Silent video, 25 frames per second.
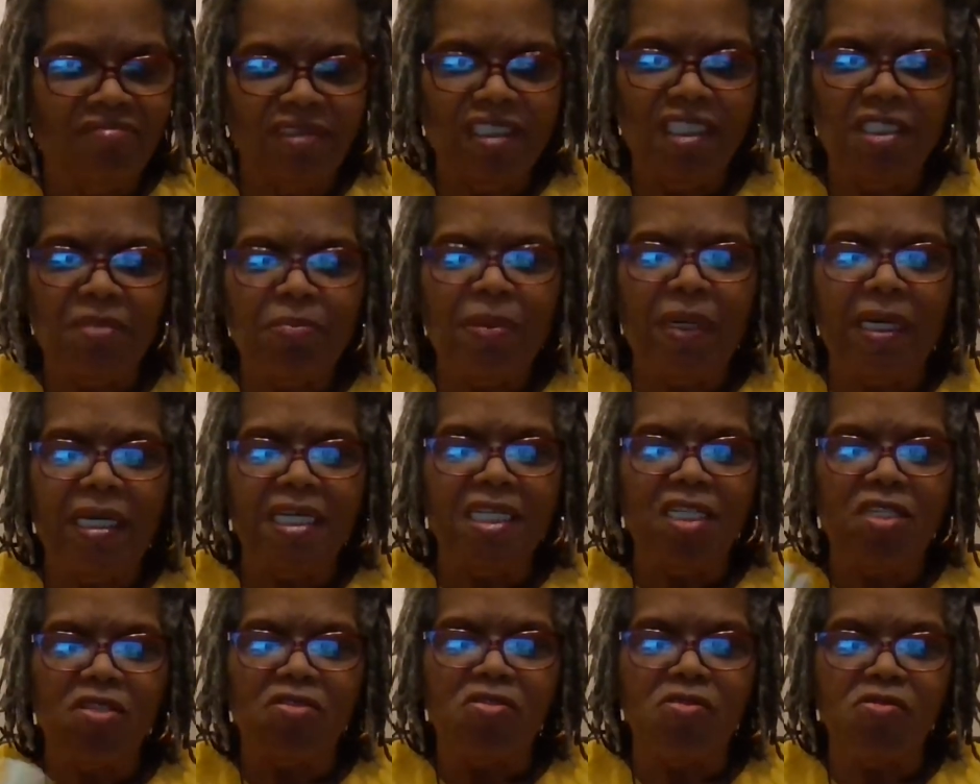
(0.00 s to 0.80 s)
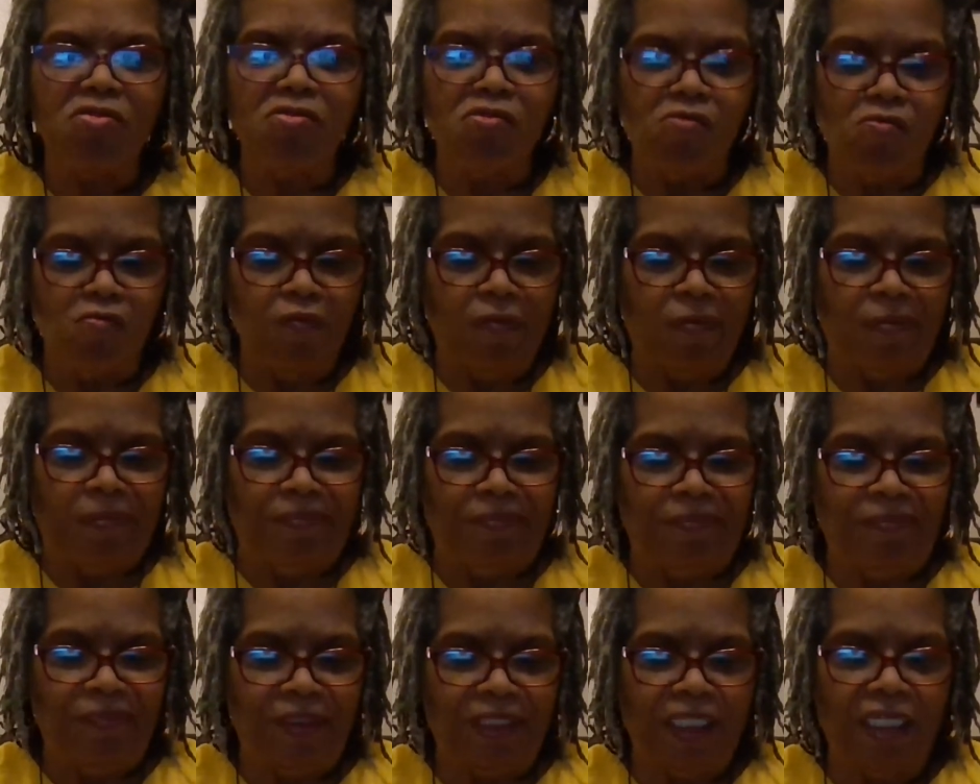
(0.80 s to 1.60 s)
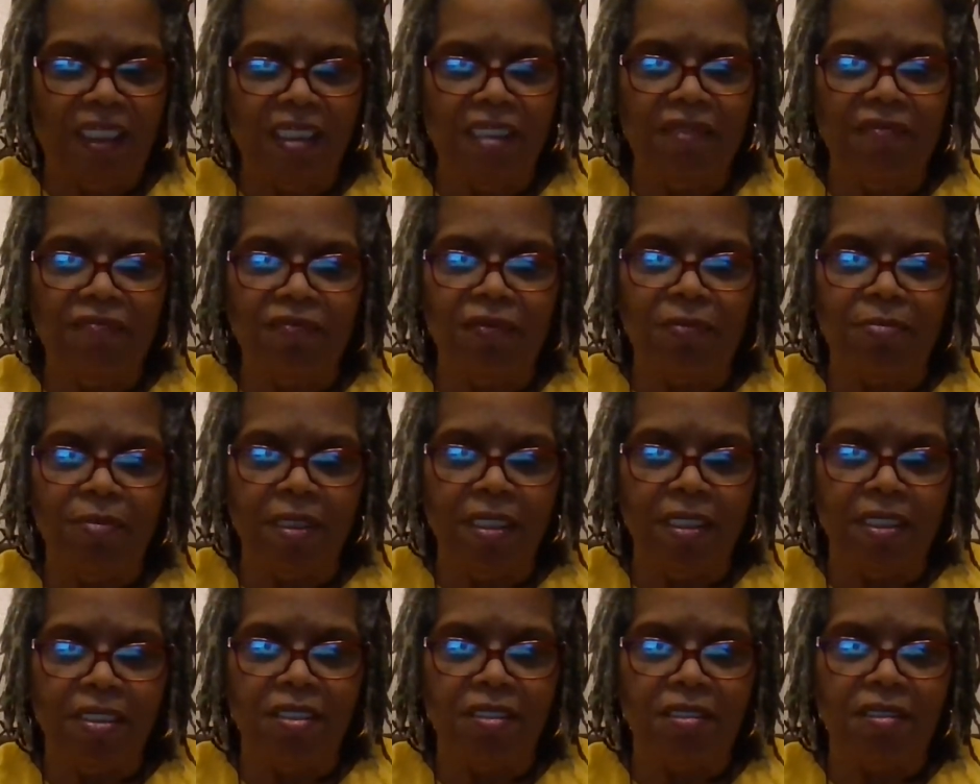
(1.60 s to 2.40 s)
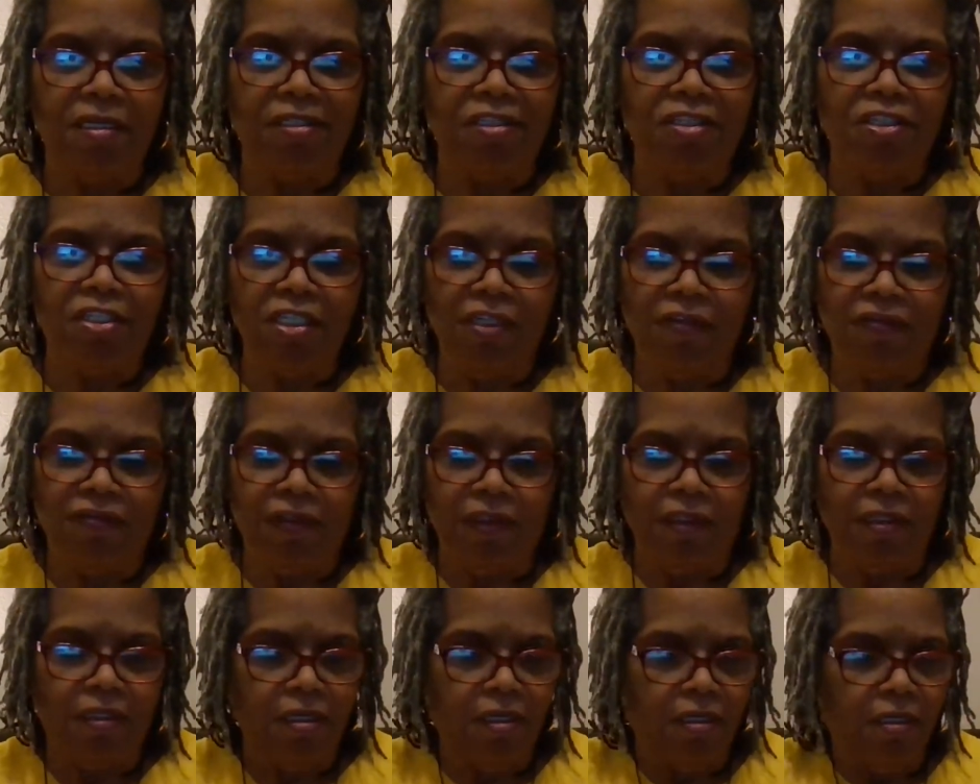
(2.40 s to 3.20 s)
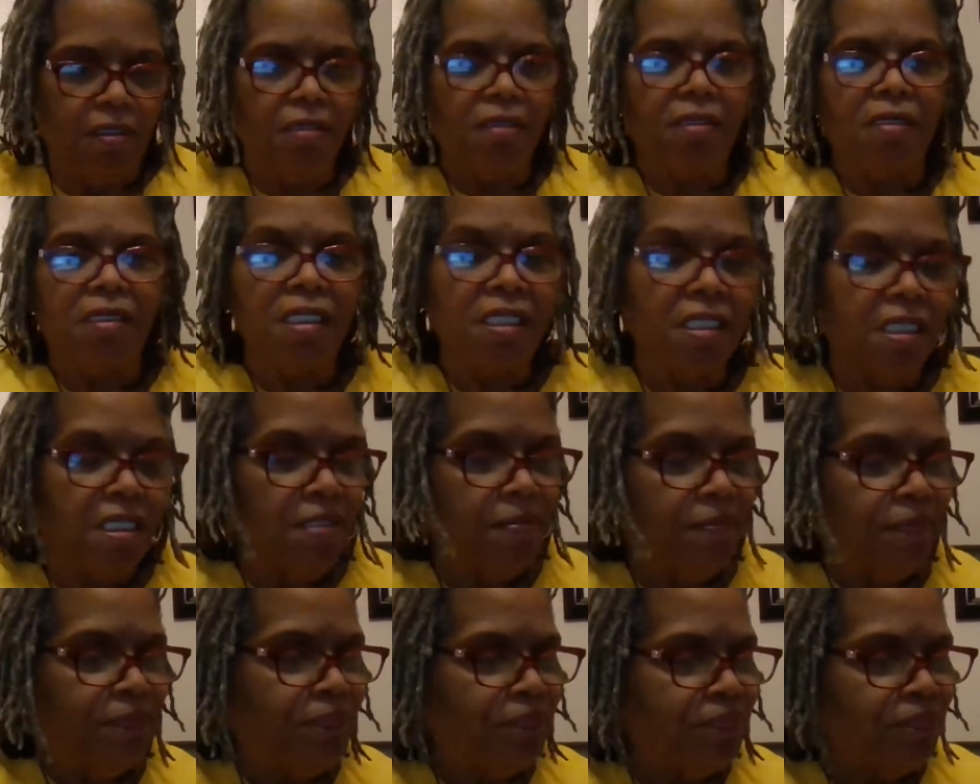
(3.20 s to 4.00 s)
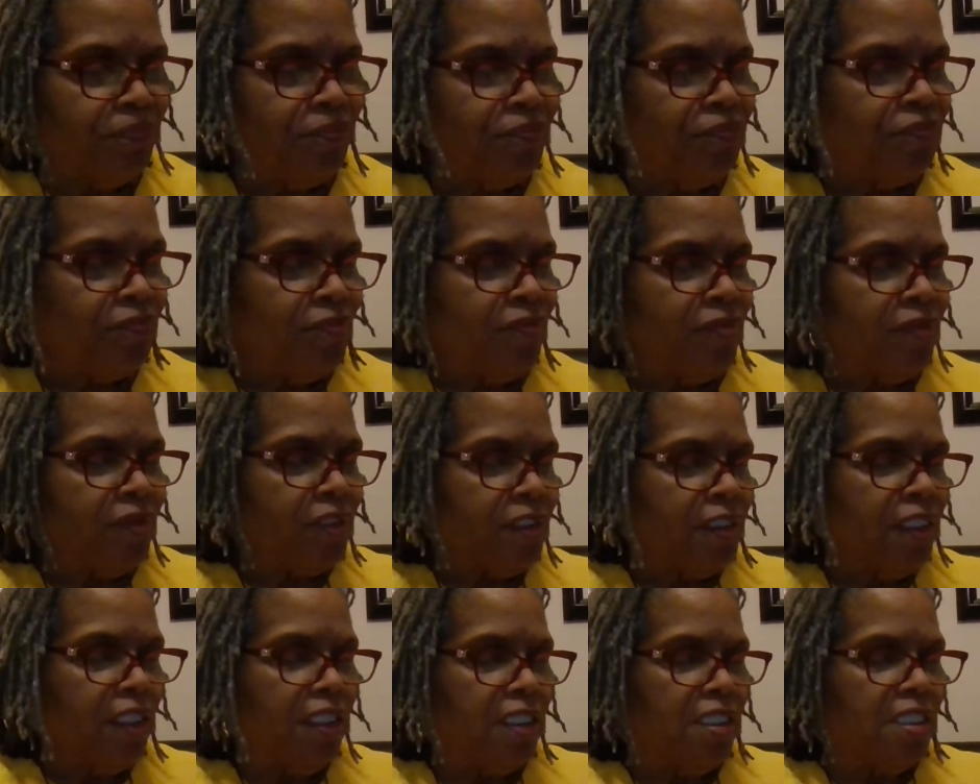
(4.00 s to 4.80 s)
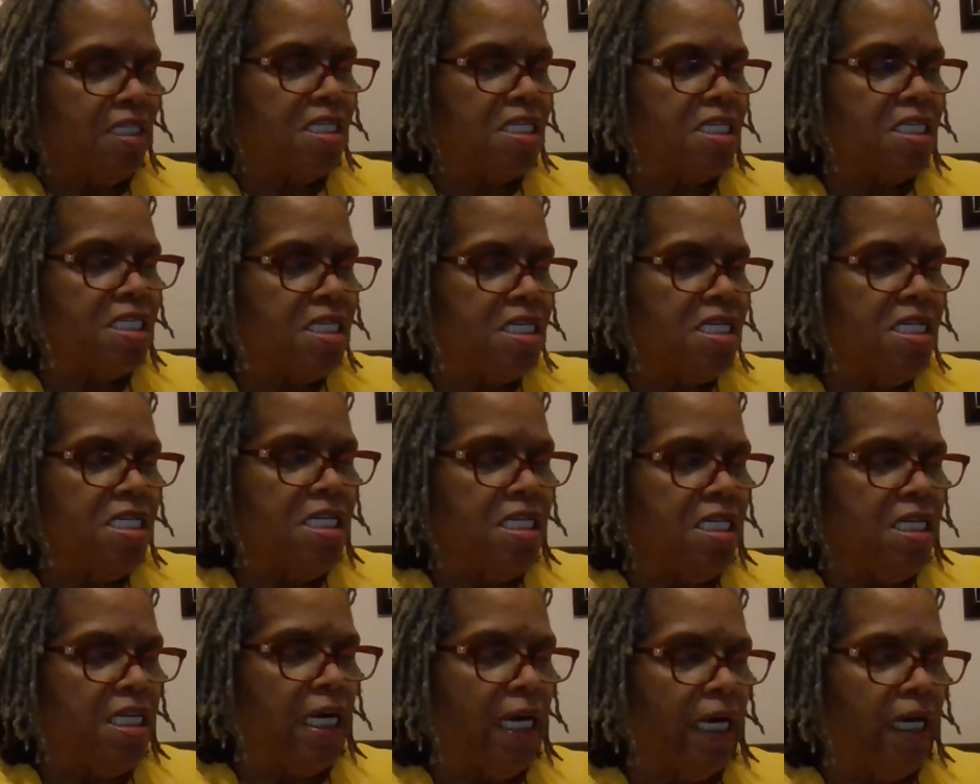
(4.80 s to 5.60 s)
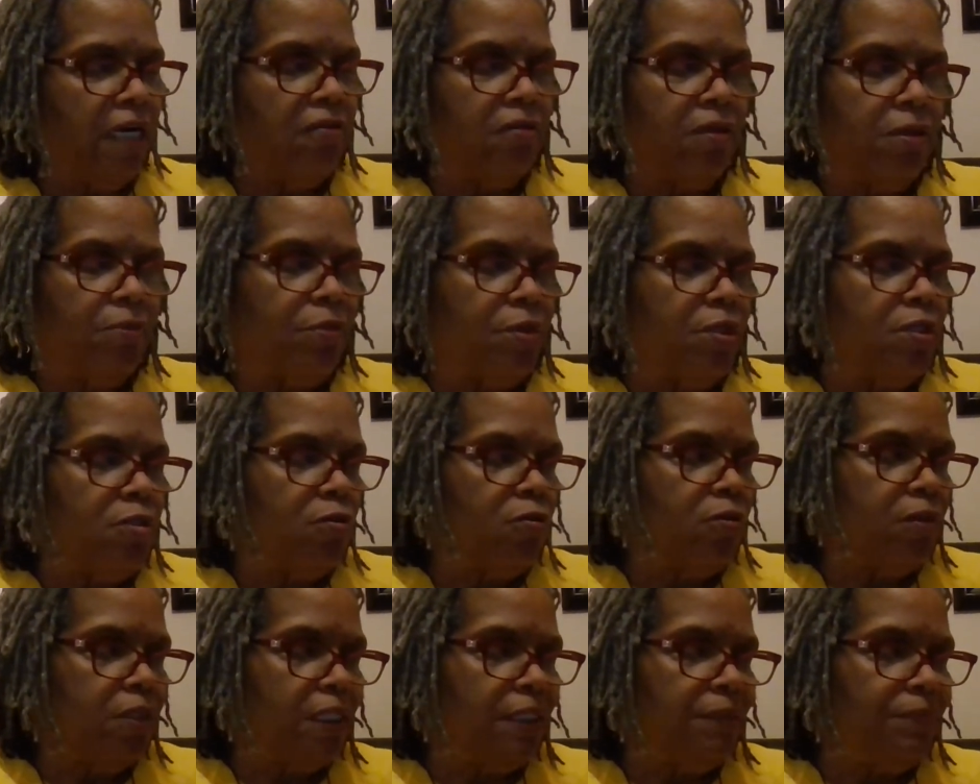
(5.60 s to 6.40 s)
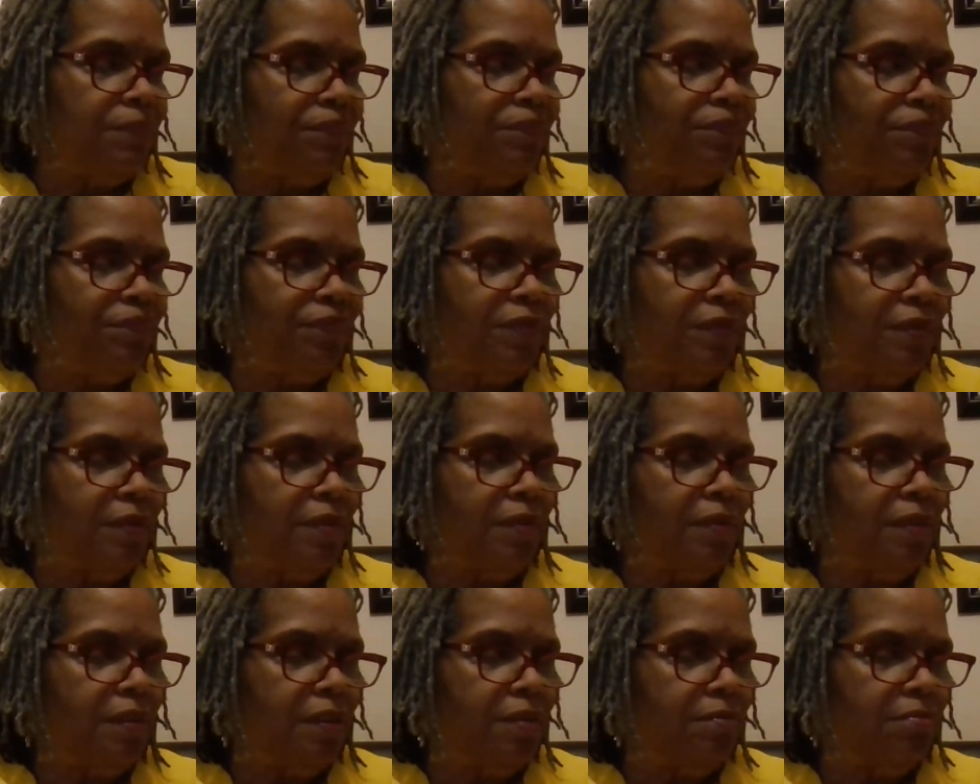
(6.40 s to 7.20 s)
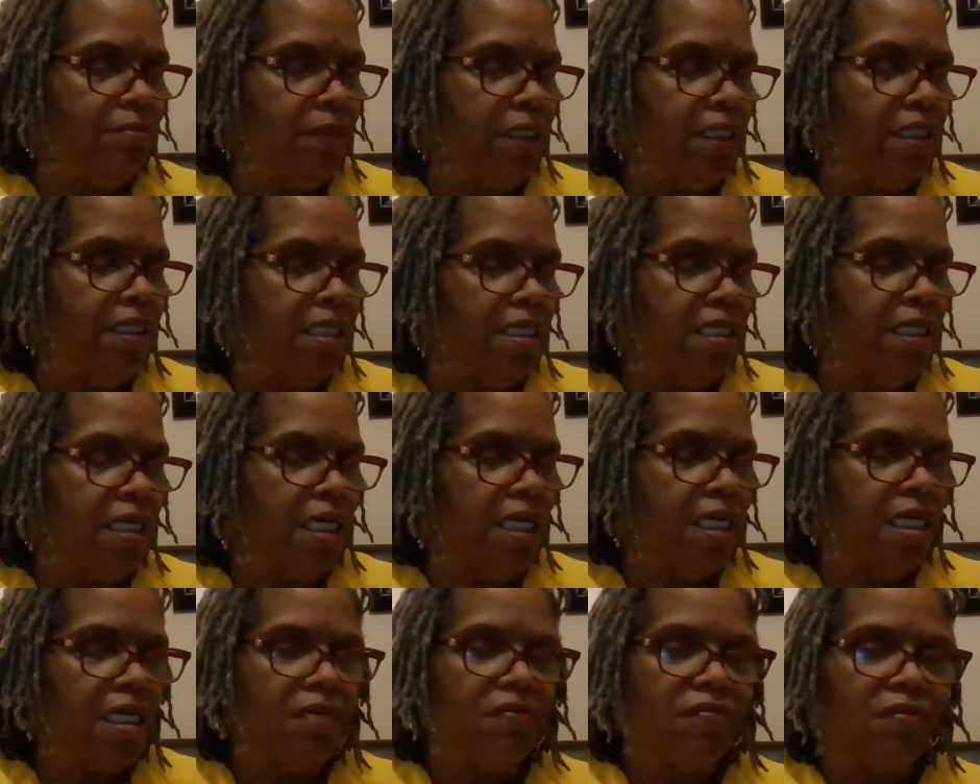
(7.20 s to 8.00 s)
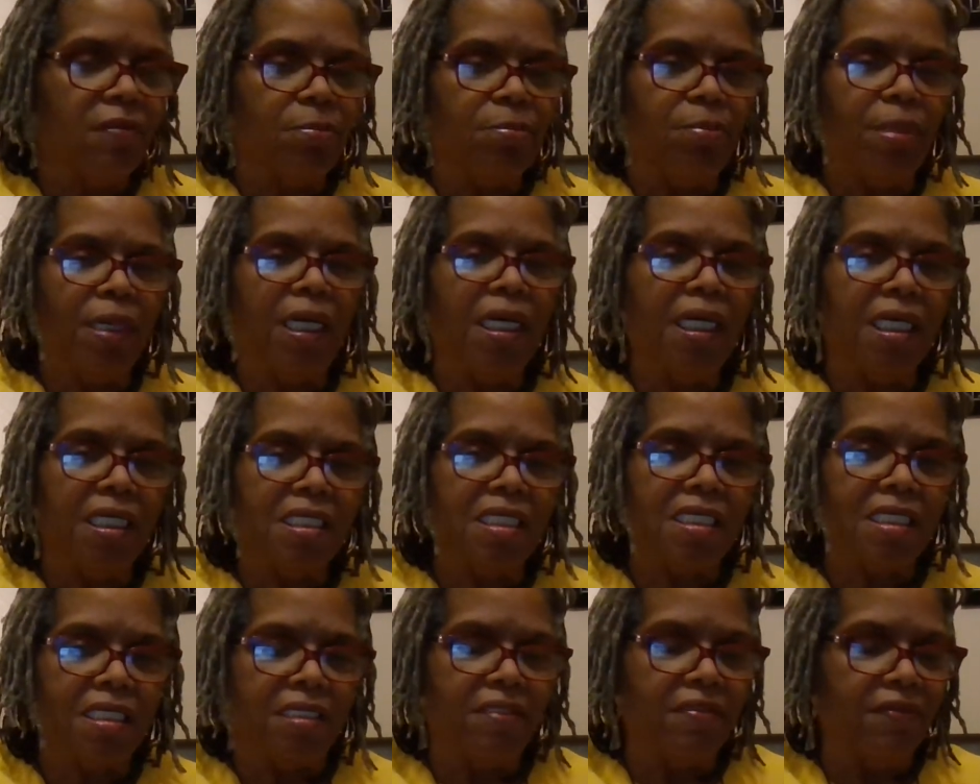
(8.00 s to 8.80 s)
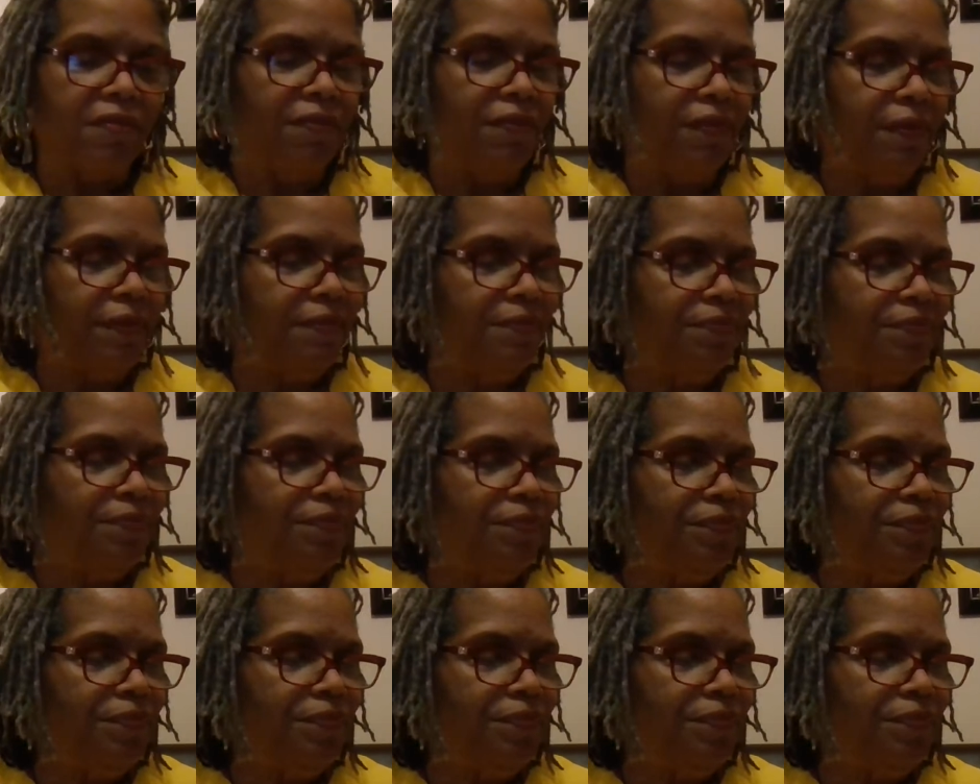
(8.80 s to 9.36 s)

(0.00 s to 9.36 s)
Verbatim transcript: it's past due. Time for me to shuffle the cards and see how I'm doing. Be negative or positive.